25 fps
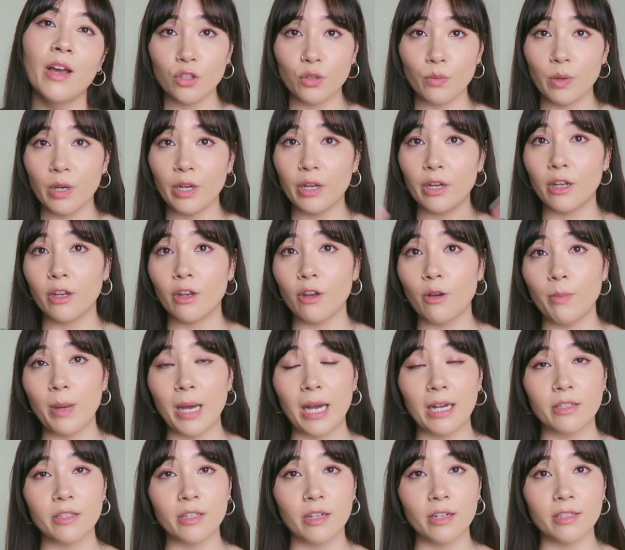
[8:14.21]
So we're gonna go
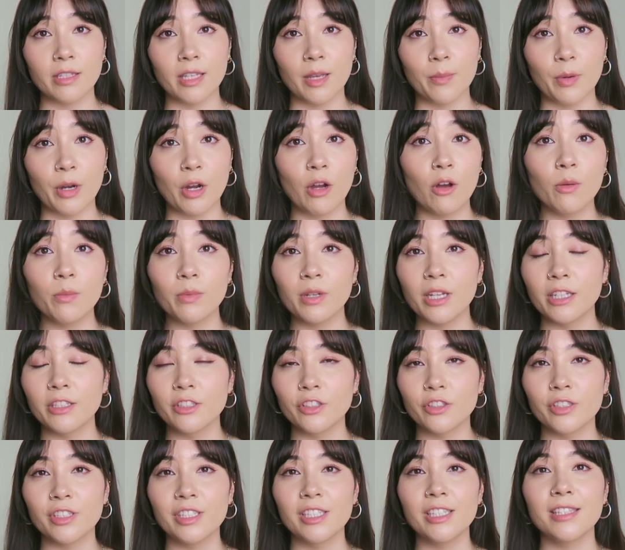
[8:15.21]
back to our separate home
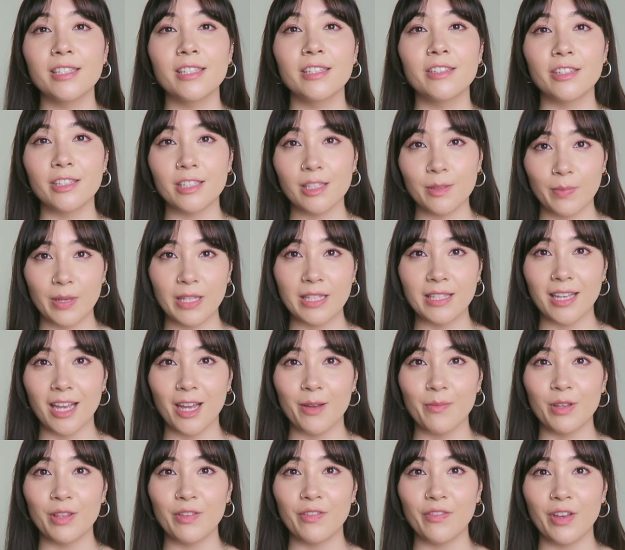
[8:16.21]
countries and just spend
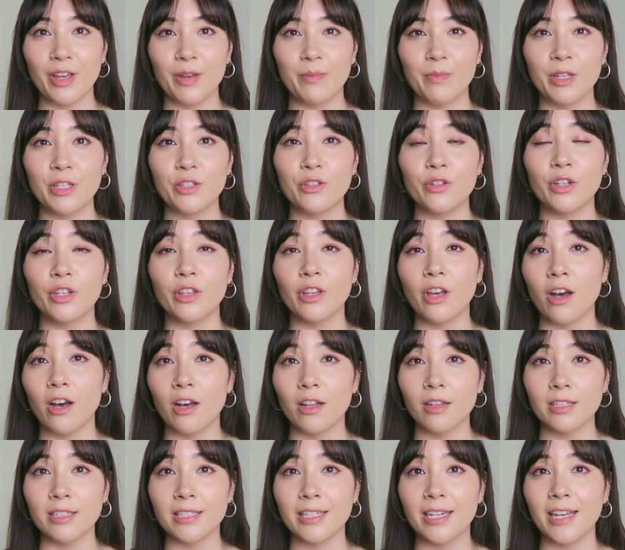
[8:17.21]
time with family during the
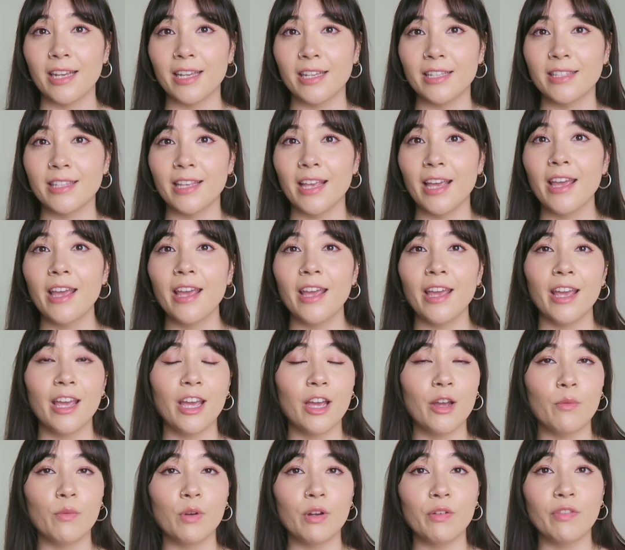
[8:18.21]
holidays.
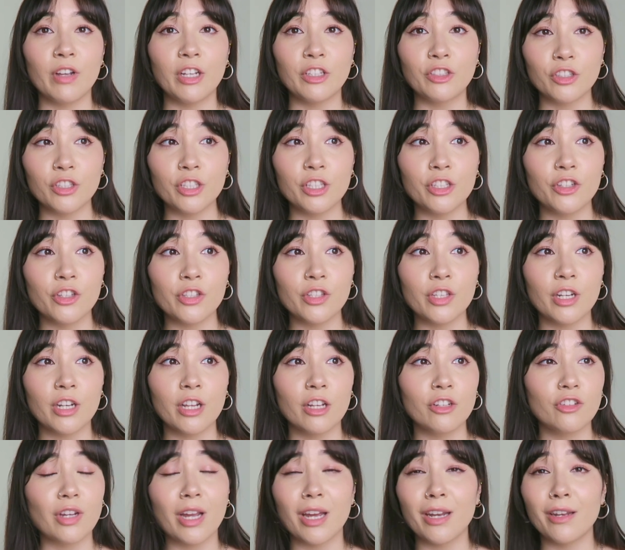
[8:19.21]
And we're eventually just
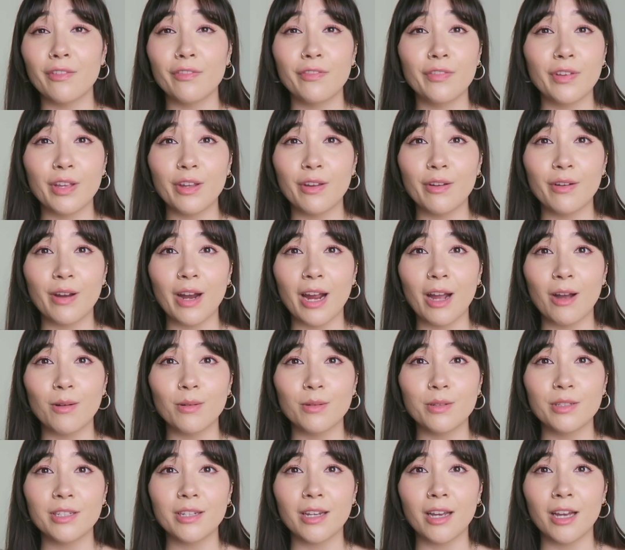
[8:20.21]
gonna try to figure
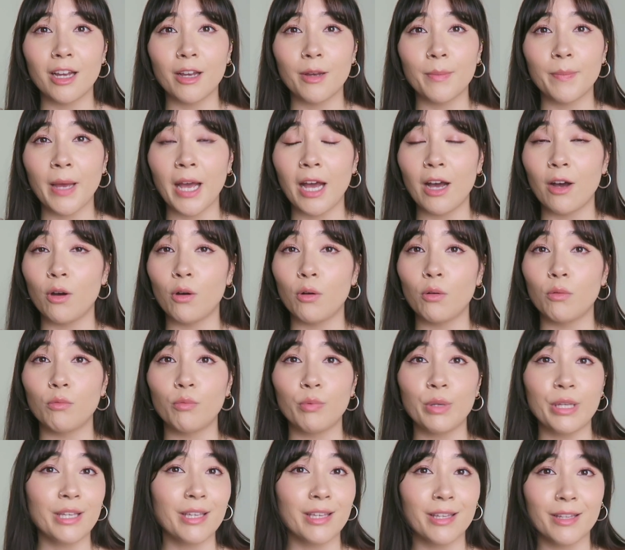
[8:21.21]
out how
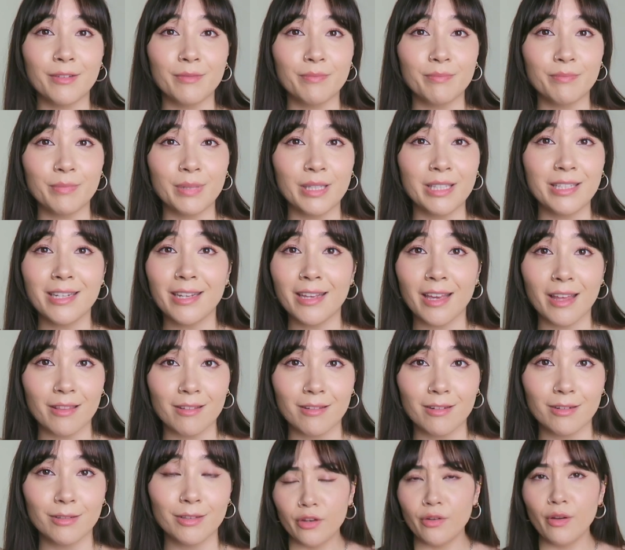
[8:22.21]
we can be
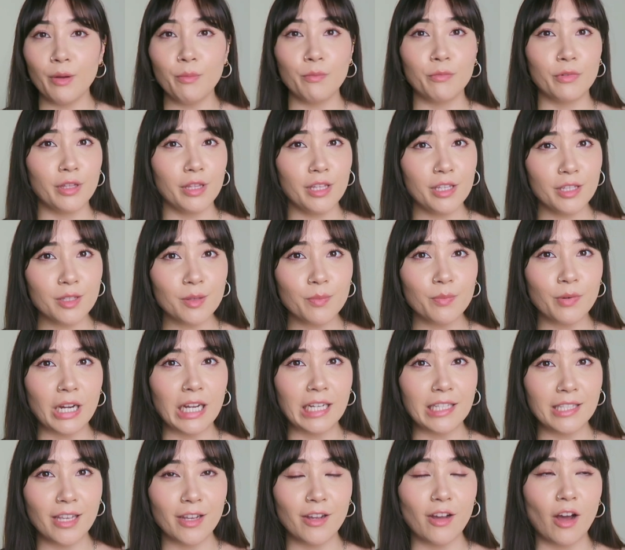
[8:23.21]
together. You know, I'm really
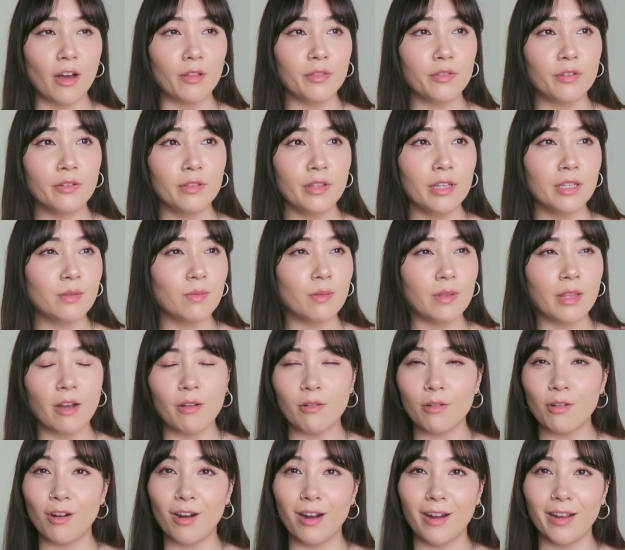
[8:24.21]
surprised I got through this
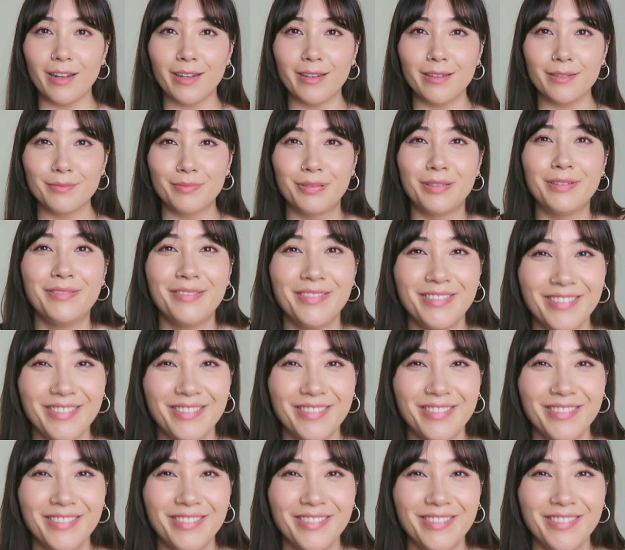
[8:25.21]
without crying.